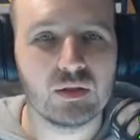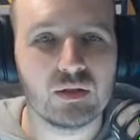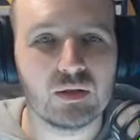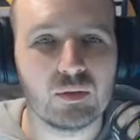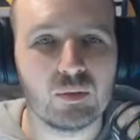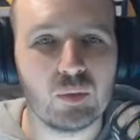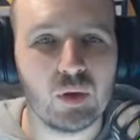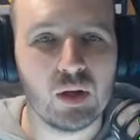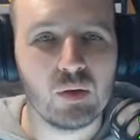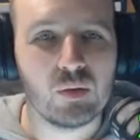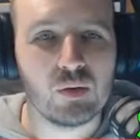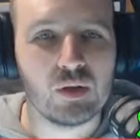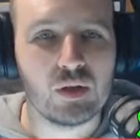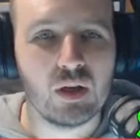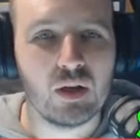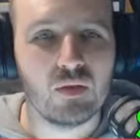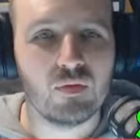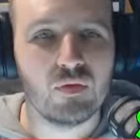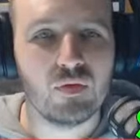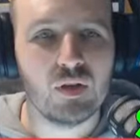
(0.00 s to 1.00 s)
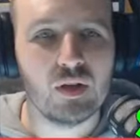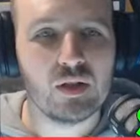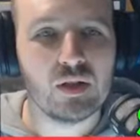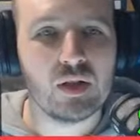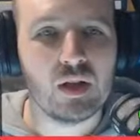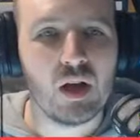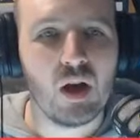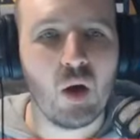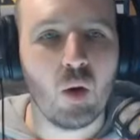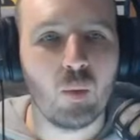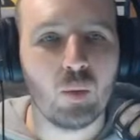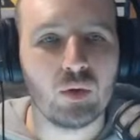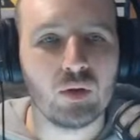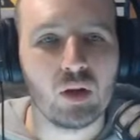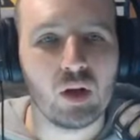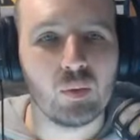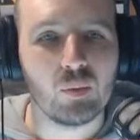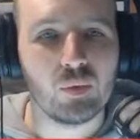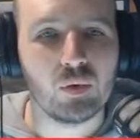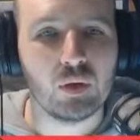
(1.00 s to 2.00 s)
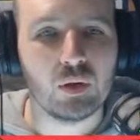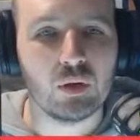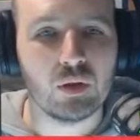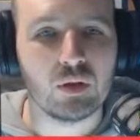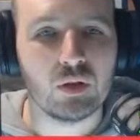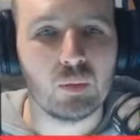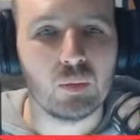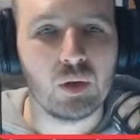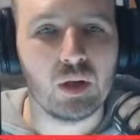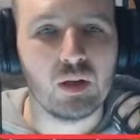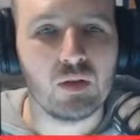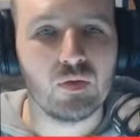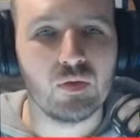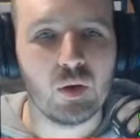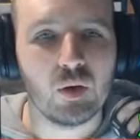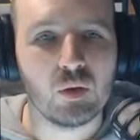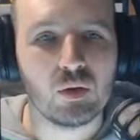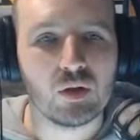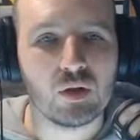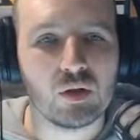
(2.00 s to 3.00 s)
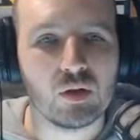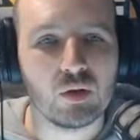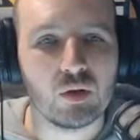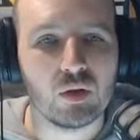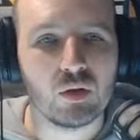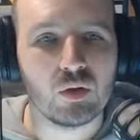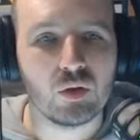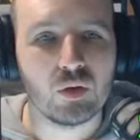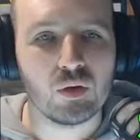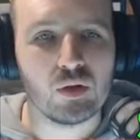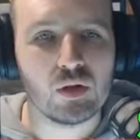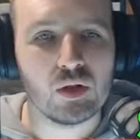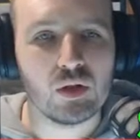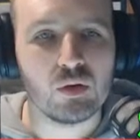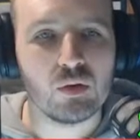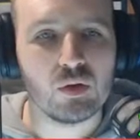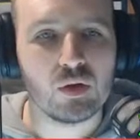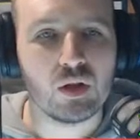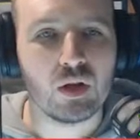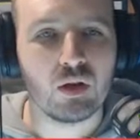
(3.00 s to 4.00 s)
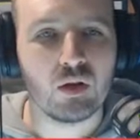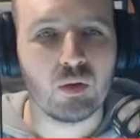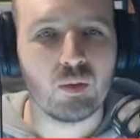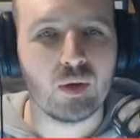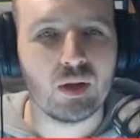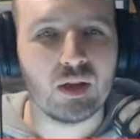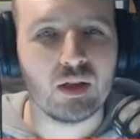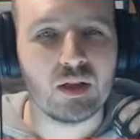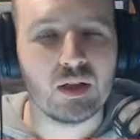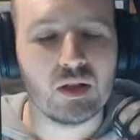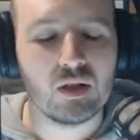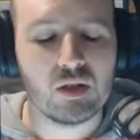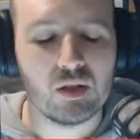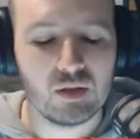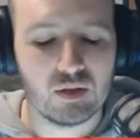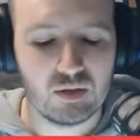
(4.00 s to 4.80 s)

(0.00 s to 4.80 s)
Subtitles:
Brack was saying, fix the open top reel to make folks inside trucks use their abilities.